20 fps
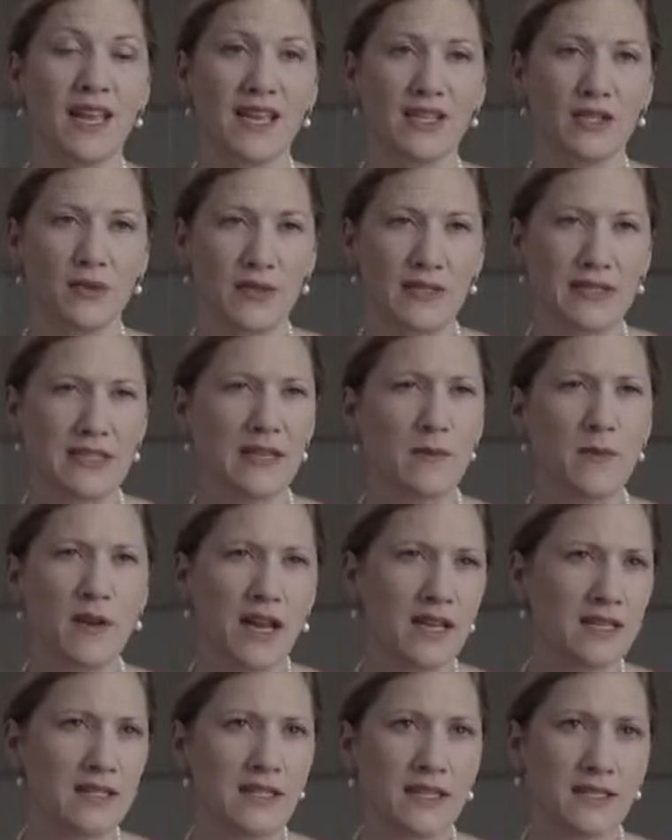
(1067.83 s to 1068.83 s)
it's always
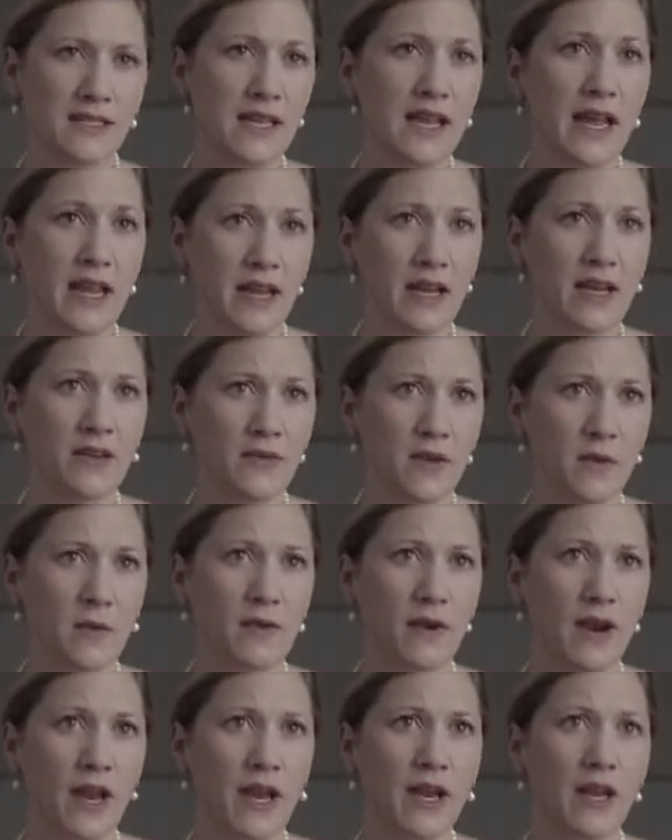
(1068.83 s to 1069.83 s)
demonized as a negative
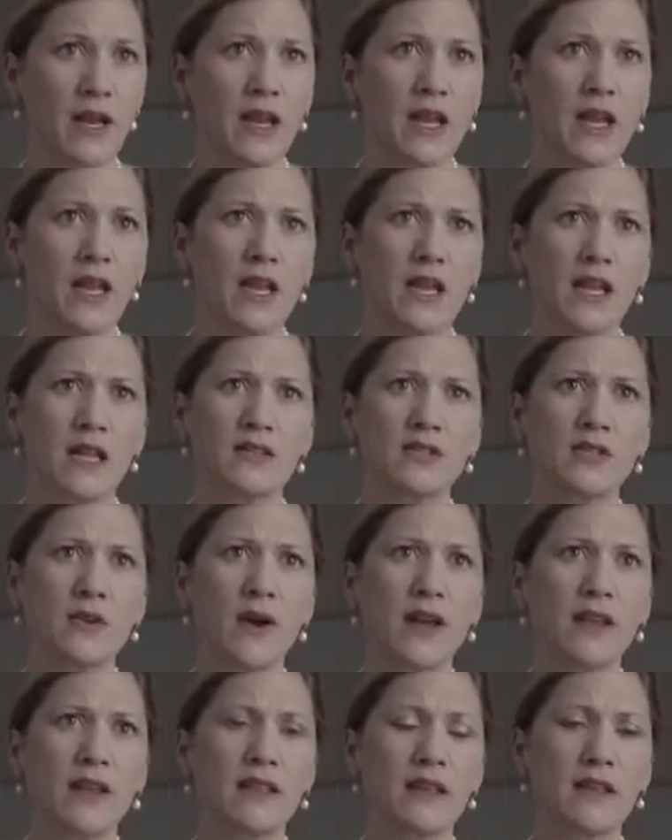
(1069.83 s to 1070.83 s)
human right. And
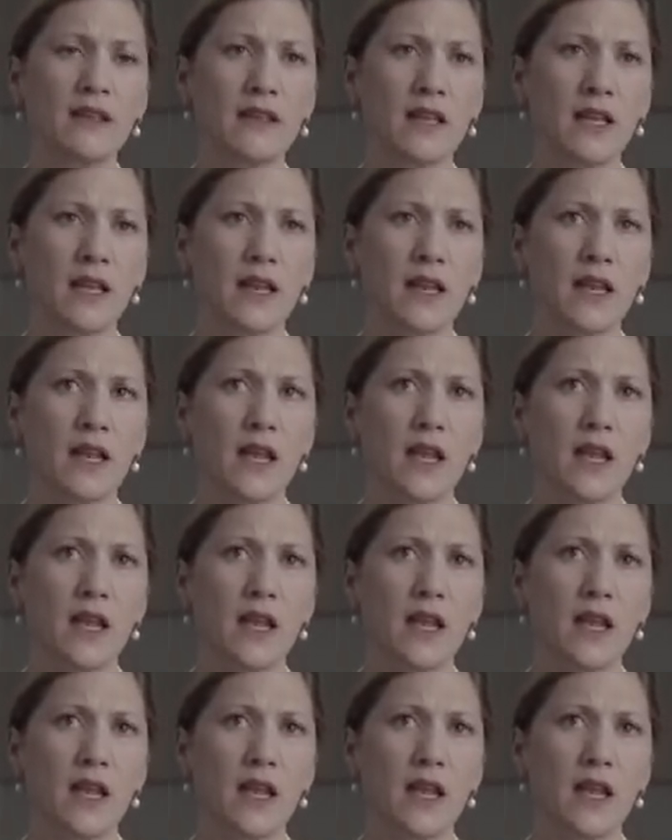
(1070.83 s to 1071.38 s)
so I think that